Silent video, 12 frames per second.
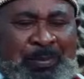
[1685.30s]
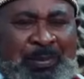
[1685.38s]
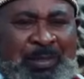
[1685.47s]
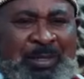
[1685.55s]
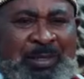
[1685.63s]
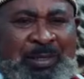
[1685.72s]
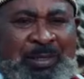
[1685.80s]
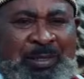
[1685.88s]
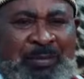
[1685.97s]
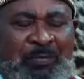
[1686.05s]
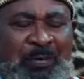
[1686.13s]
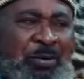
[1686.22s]
this
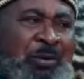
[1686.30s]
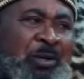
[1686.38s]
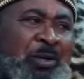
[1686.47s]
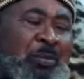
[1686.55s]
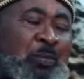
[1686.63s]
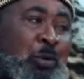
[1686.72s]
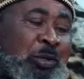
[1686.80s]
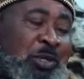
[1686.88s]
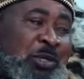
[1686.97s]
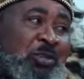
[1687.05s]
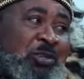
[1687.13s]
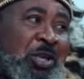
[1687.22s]
is a very
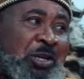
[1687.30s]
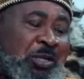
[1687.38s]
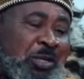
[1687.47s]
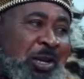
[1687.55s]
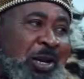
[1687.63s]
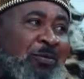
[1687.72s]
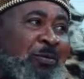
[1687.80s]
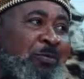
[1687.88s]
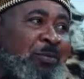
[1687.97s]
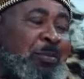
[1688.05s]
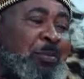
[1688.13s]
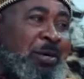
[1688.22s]
important stage in the life of the